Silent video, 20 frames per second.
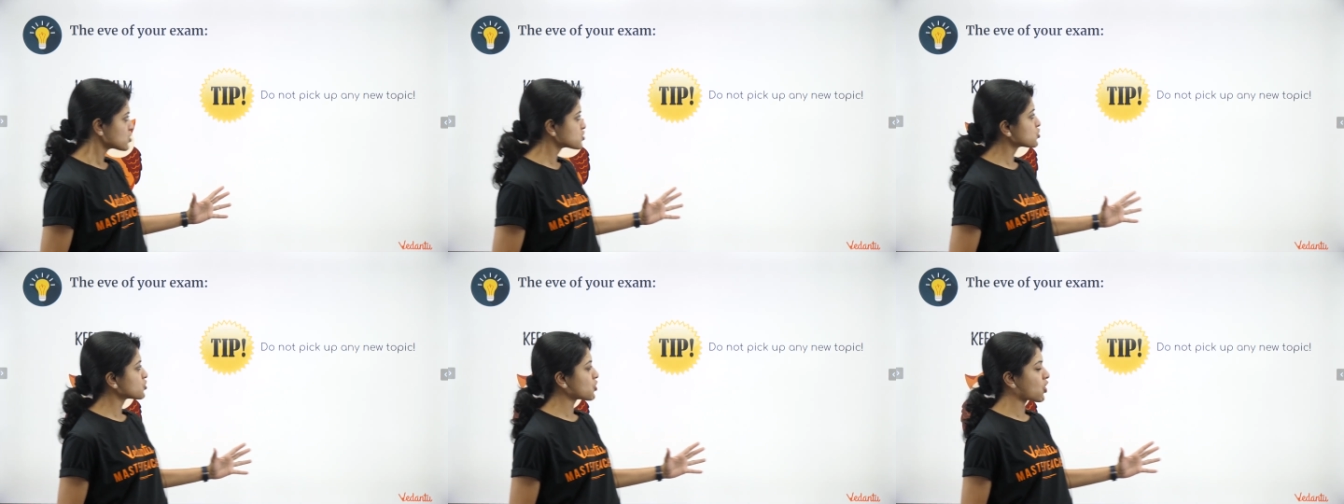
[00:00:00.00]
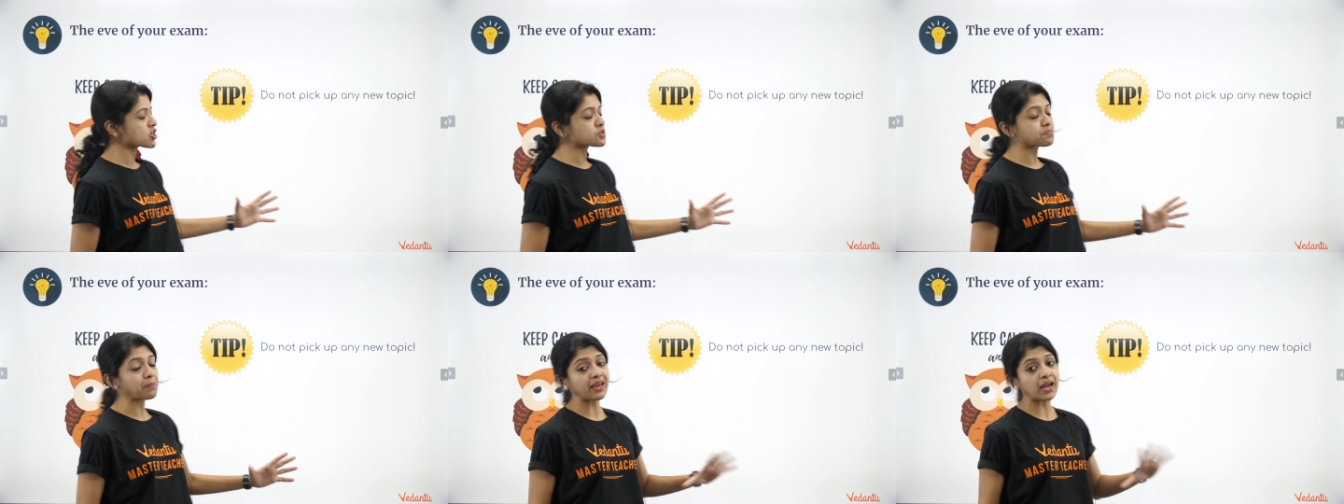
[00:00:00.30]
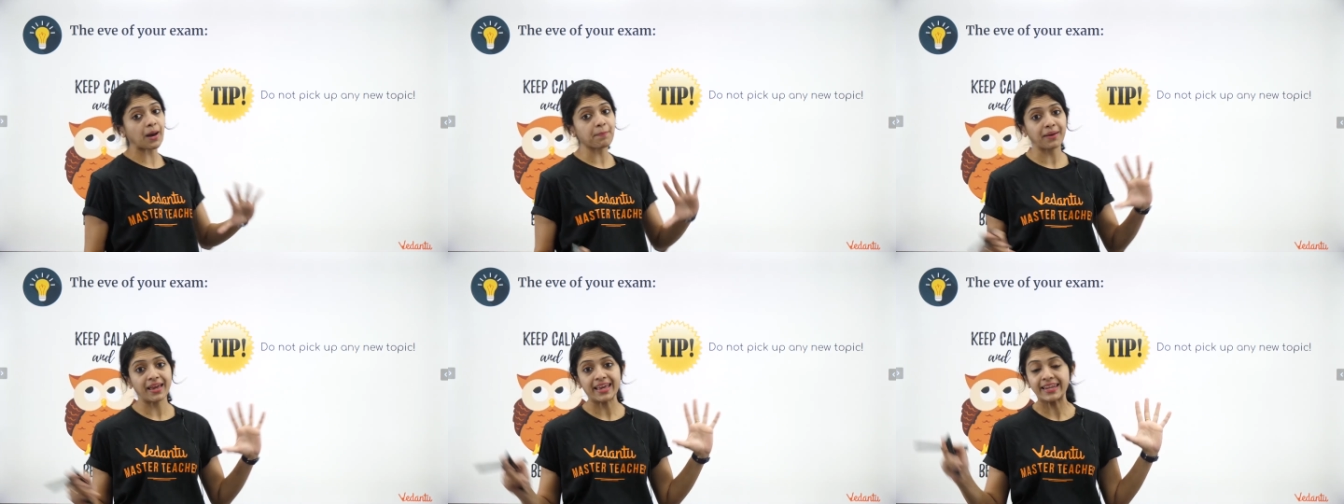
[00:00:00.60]
Do not
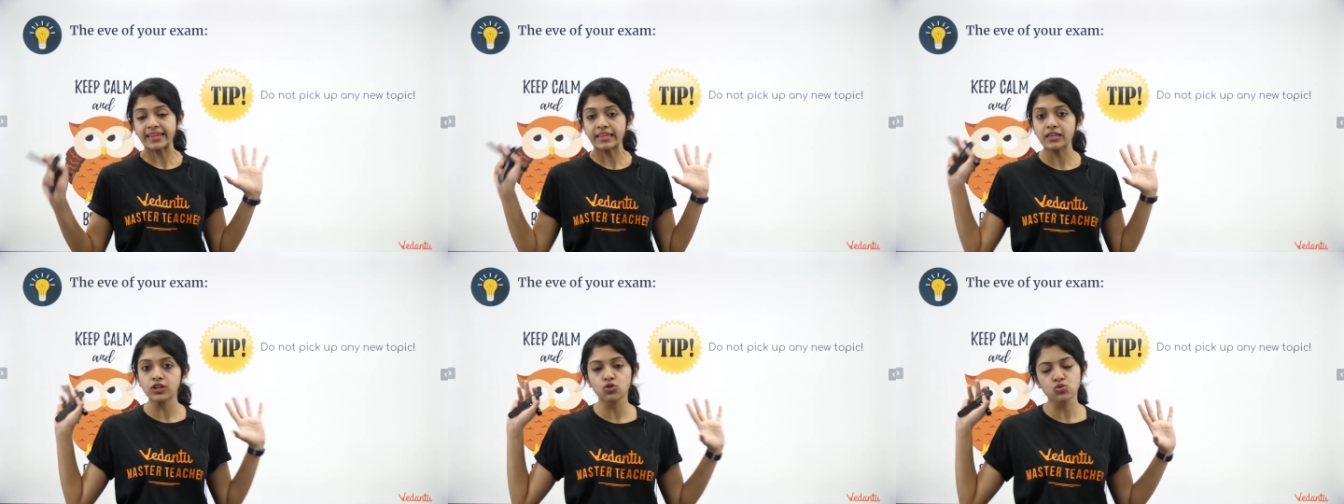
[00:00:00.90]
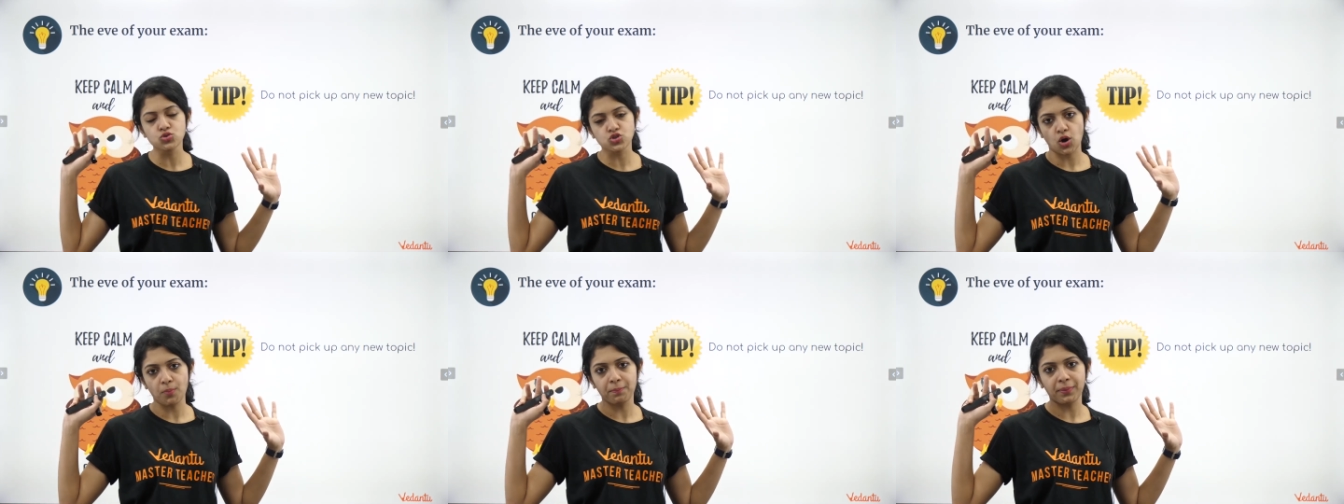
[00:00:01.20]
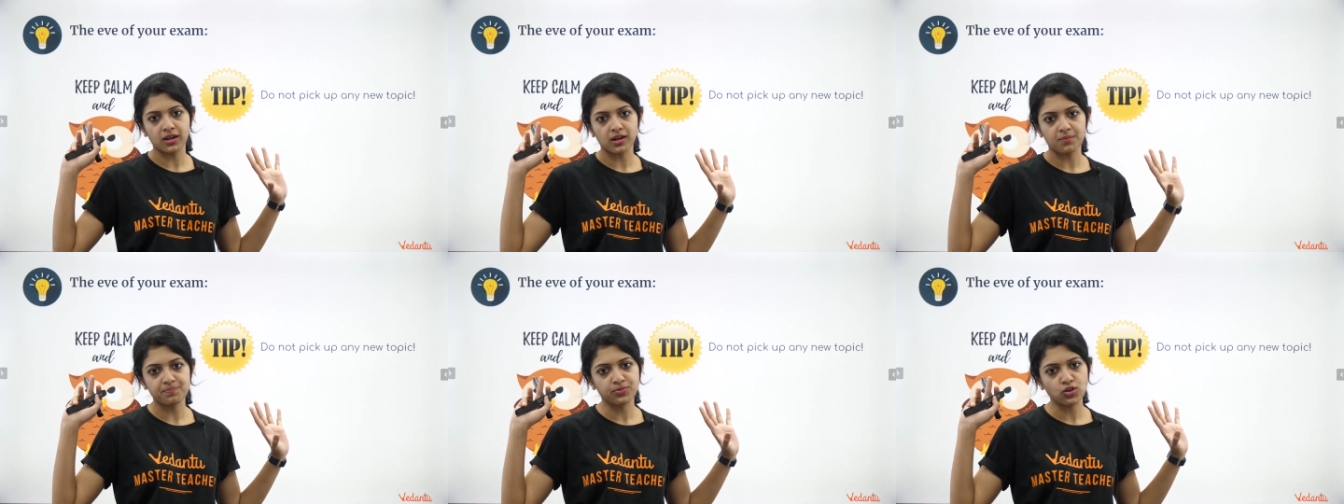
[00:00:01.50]
pick up any new
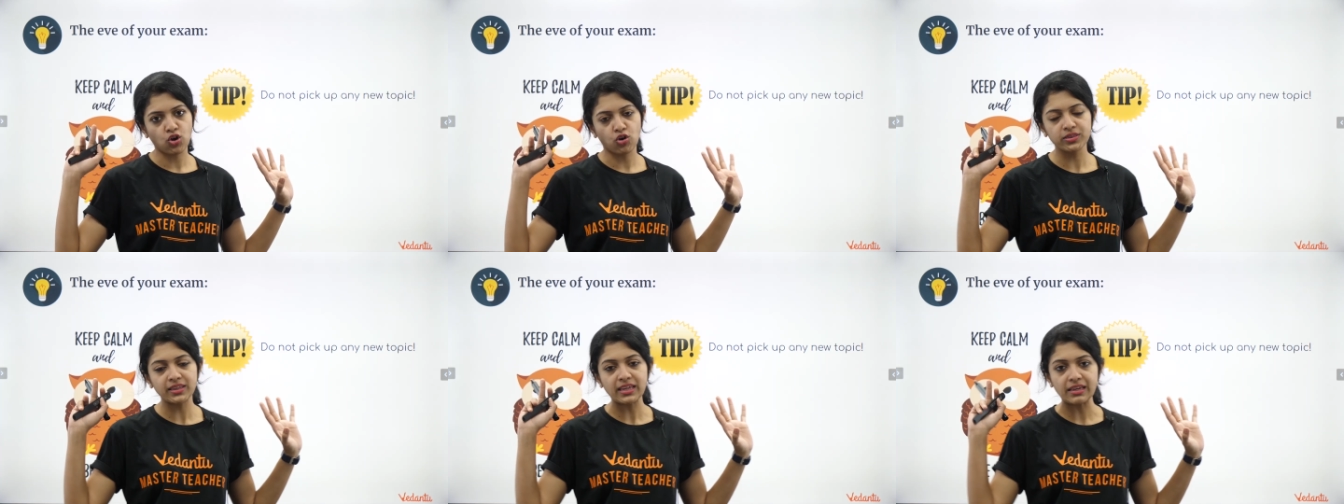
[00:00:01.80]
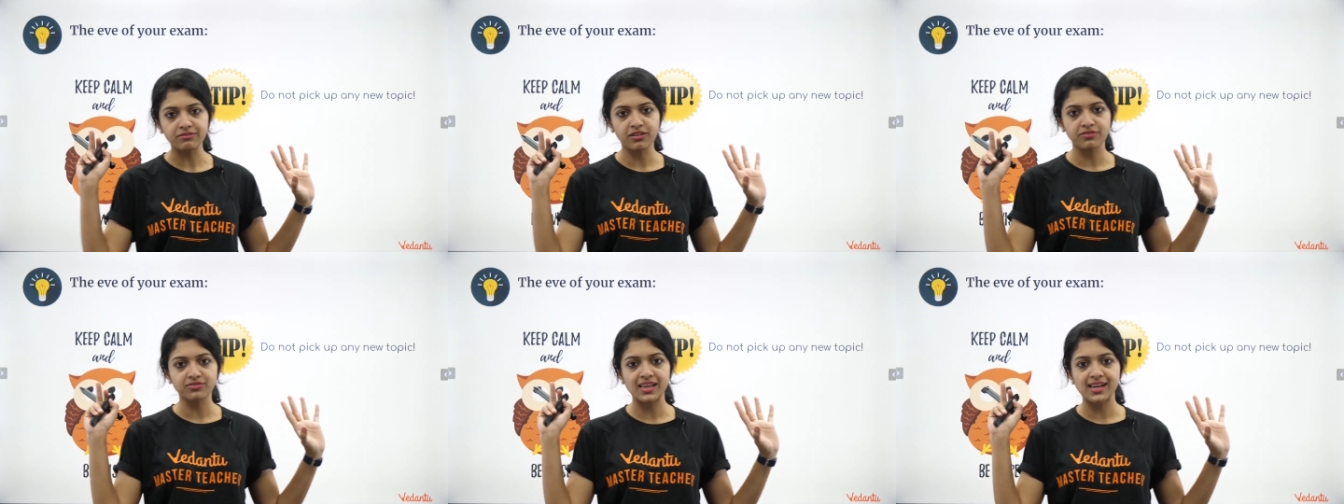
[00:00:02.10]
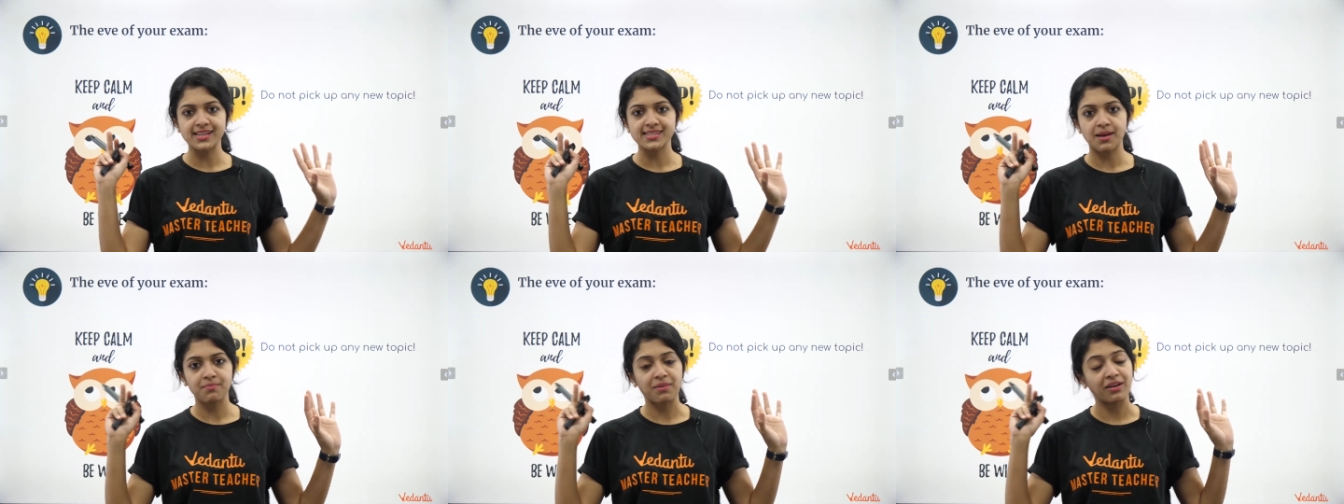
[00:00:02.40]
topic. on the eve of the
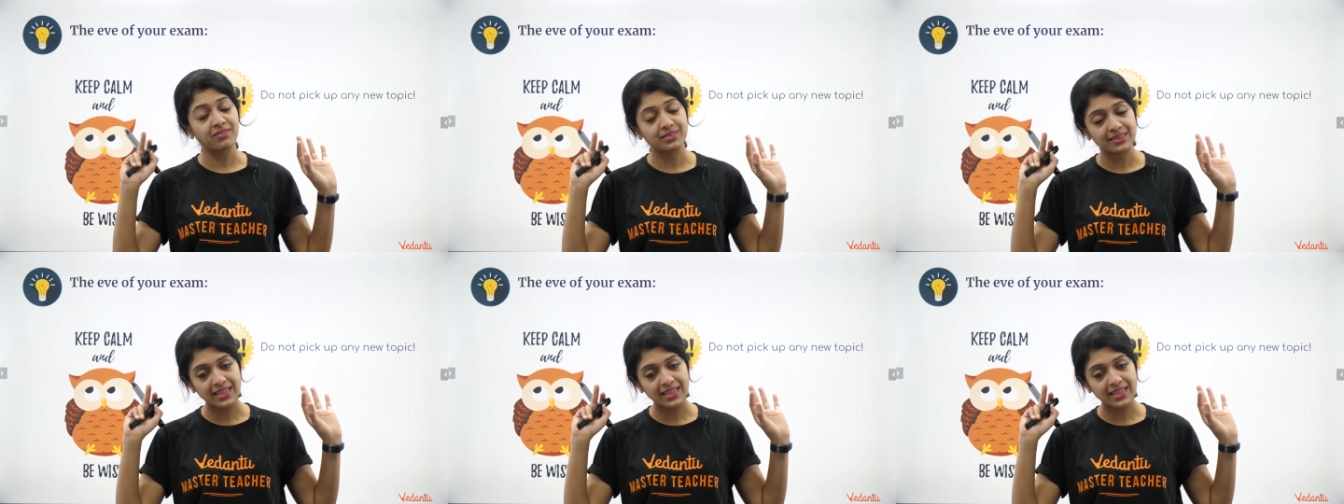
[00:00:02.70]
exam.